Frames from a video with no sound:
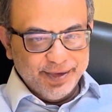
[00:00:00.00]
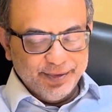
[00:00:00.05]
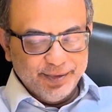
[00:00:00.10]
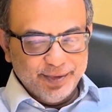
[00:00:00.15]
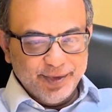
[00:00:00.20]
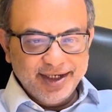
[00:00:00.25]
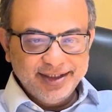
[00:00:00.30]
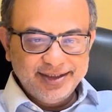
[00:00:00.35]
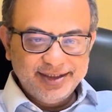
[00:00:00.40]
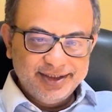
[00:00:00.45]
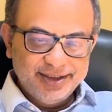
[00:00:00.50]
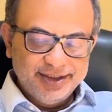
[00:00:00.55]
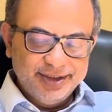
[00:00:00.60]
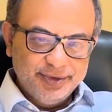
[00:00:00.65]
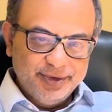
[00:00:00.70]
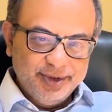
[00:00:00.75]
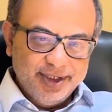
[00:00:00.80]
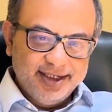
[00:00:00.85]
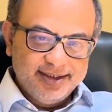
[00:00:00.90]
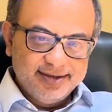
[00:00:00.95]
What you
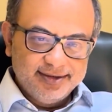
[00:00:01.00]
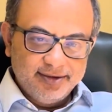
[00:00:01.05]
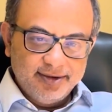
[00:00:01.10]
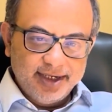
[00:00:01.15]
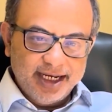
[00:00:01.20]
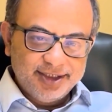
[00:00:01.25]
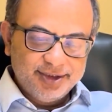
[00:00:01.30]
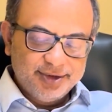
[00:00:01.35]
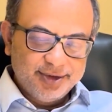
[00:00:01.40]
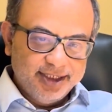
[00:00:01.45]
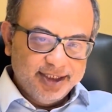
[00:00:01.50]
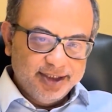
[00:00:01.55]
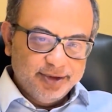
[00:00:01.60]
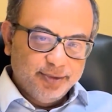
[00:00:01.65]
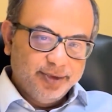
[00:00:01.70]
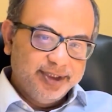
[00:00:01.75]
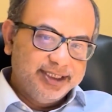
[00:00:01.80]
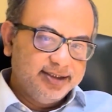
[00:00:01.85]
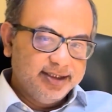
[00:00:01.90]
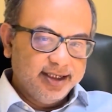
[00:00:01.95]
guys are actually
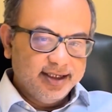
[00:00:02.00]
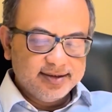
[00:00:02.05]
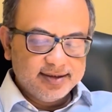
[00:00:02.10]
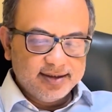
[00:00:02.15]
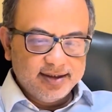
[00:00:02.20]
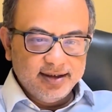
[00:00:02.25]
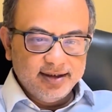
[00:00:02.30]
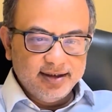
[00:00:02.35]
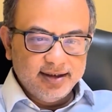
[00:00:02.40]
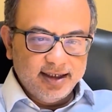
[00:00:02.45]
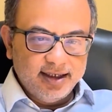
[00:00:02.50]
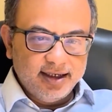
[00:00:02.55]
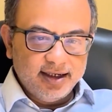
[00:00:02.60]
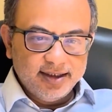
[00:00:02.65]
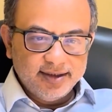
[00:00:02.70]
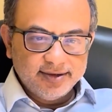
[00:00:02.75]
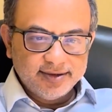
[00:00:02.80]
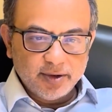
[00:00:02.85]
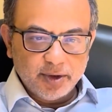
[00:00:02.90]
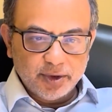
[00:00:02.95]
witnessing
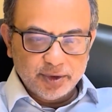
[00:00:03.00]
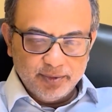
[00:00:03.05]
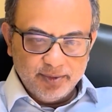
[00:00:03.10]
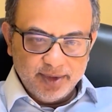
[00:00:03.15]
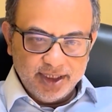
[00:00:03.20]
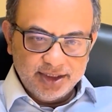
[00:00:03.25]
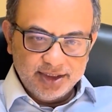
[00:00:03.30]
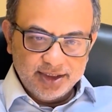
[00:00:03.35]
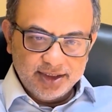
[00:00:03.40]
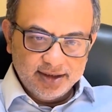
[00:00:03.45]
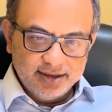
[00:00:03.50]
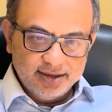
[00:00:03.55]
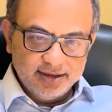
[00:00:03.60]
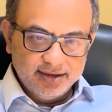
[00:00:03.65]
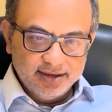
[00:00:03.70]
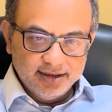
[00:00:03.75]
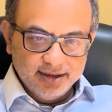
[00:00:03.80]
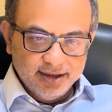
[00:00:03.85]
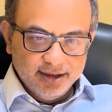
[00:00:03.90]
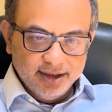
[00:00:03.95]
AI's automation
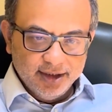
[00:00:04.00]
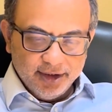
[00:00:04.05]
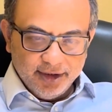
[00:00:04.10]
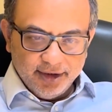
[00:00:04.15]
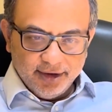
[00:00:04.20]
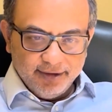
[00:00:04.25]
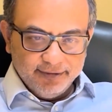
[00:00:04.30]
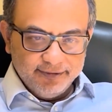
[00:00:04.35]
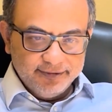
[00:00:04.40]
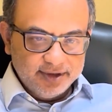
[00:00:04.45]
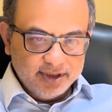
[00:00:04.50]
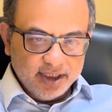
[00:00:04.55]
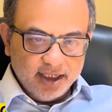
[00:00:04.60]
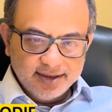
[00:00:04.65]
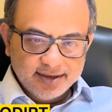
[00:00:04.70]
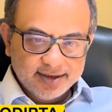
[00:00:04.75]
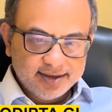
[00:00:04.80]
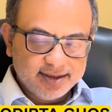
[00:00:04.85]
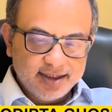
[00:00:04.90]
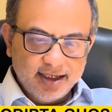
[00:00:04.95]
of
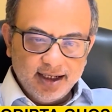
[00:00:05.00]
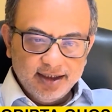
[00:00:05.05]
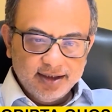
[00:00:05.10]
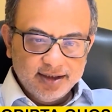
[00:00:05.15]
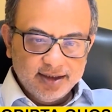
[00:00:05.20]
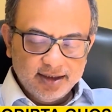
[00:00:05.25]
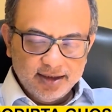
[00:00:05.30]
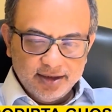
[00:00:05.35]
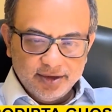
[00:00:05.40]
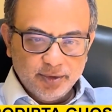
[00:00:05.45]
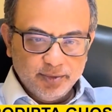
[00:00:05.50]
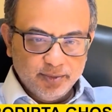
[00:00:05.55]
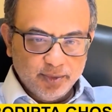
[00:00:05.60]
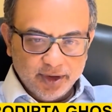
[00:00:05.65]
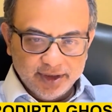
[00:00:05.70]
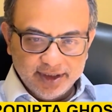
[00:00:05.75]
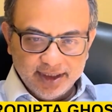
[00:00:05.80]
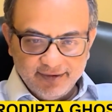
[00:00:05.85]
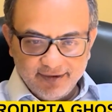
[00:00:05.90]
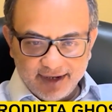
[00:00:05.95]
tasks like, you know,
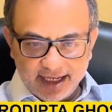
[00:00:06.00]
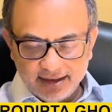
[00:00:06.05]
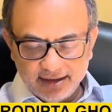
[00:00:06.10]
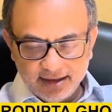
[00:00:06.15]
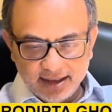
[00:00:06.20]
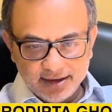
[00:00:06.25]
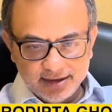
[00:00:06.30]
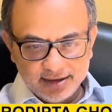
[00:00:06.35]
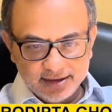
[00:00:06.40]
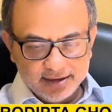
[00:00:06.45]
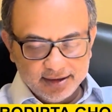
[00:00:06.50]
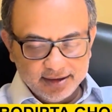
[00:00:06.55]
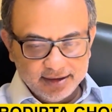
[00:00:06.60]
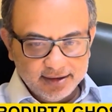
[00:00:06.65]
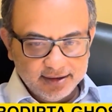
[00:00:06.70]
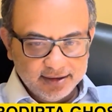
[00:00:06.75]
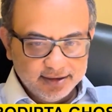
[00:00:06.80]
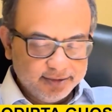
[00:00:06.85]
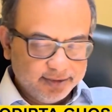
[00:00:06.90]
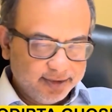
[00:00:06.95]
model
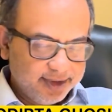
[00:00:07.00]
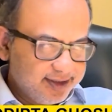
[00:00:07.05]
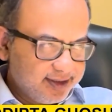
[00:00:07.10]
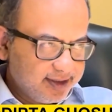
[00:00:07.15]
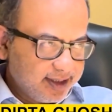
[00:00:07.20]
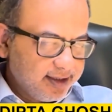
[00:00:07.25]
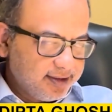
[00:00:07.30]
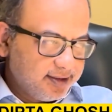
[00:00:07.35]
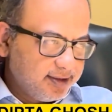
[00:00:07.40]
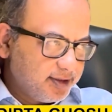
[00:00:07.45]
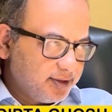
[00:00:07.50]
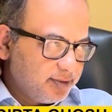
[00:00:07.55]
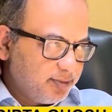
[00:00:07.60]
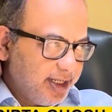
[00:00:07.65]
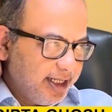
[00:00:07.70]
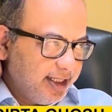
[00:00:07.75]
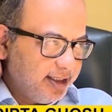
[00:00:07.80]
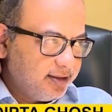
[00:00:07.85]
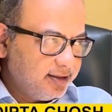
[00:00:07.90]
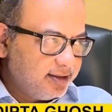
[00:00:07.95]
validation, risk
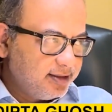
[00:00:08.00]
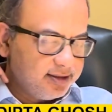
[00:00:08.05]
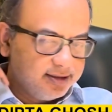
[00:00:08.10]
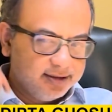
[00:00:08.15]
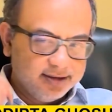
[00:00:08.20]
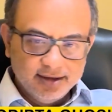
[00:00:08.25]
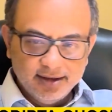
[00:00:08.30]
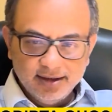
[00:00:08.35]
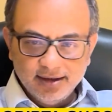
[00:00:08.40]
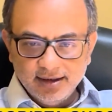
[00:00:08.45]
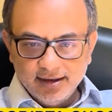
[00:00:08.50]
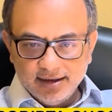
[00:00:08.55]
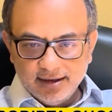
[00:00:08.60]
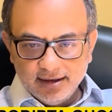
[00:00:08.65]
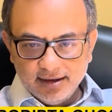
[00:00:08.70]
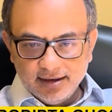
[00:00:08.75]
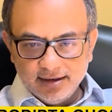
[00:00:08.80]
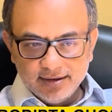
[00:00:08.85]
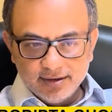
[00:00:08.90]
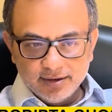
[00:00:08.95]
assessment,
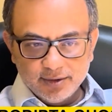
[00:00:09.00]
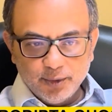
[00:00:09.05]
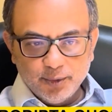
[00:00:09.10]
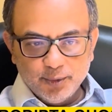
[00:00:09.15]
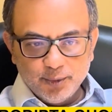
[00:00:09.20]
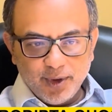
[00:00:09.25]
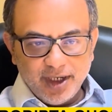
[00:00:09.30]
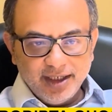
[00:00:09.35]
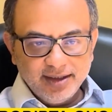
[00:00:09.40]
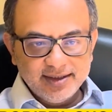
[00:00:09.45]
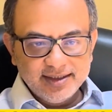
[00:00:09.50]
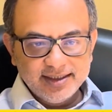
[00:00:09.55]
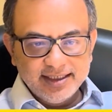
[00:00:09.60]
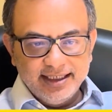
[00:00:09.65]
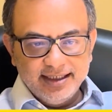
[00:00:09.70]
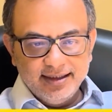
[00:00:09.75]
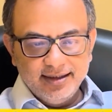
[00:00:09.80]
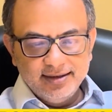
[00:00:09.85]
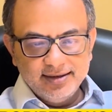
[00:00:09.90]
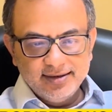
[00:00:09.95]
so, what
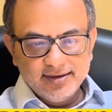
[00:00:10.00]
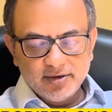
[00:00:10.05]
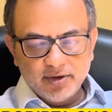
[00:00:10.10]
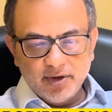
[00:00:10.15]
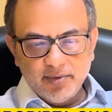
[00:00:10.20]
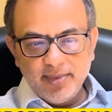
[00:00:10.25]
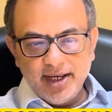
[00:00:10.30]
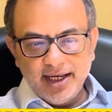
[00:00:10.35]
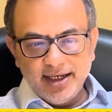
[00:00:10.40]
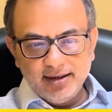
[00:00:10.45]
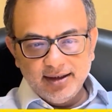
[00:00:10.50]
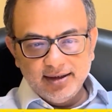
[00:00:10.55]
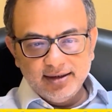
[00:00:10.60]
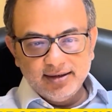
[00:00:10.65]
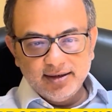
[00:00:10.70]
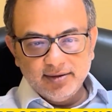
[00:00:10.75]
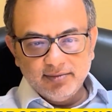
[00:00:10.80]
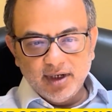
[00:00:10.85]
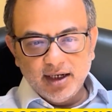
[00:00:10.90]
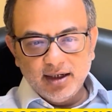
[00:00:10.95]
skills remain in
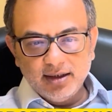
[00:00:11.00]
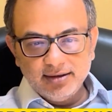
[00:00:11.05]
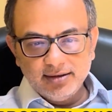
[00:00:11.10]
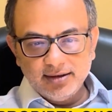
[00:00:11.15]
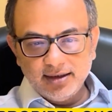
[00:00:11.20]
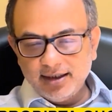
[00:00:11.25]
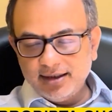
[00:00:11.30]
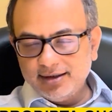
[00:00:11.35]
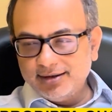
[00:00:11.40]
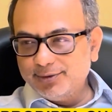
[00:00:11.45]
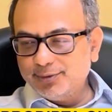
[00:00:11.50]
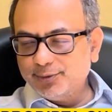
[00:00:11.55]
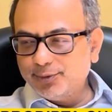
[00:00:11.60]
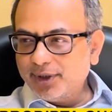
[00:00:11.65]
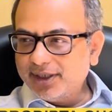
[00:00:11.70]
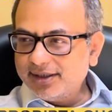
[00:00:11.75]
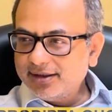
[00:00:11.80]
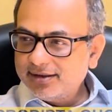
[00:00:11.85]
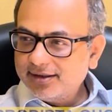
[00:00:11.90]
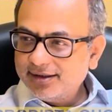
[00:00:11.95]
demand and
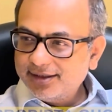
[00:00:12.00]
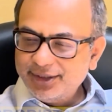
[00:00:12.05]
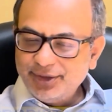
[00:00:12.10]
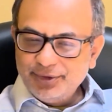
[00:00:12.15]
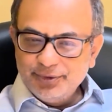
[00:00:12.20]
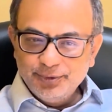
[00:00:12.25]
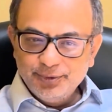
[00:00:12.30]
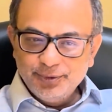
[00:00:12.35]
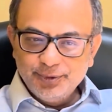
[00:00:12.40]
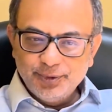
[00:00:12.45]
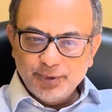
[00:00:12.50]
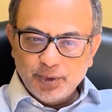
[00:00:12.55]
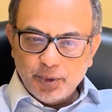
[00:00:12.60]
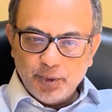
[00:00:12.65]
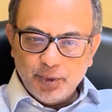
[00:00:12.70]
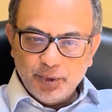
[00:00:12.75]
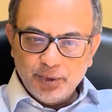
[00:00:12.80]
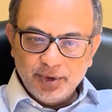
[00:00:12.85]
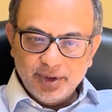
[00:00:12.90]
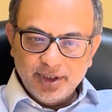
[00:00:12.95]
what are the new
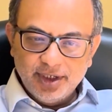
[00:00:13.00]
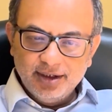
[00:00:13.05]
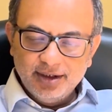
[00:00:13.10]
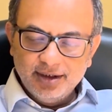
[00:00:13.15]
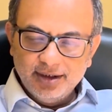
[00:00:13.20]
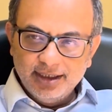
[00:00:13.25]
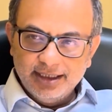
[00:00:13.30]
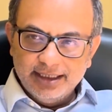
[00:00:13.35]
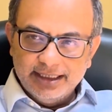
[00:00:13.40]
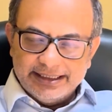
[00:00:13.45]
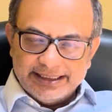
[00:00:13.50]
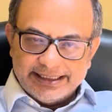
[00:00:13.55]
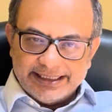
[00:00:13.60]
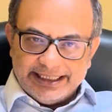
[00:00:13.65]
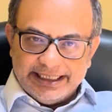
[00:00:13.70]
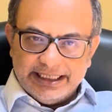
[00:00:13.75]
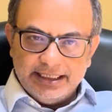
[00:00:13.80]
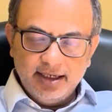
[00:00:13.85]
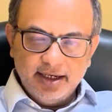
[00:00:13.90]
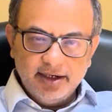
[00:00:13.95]
core
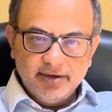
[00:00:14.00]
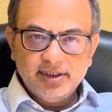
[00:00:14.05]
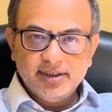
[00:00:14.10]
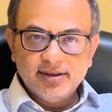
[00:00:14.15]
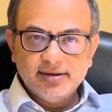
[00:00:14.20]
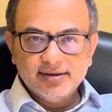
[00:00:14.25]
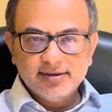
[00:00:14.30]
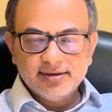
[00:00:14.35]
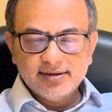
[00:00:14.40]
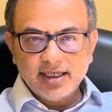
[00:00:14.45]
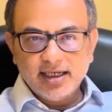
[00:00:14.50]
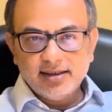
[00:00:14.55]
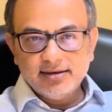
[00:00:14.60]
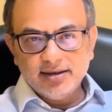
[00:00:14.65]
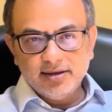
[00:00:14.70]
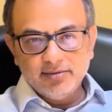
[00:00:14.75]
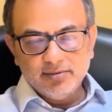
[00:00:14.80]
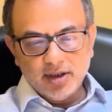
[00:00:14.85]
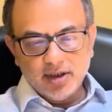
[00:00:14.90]
skill areas that you're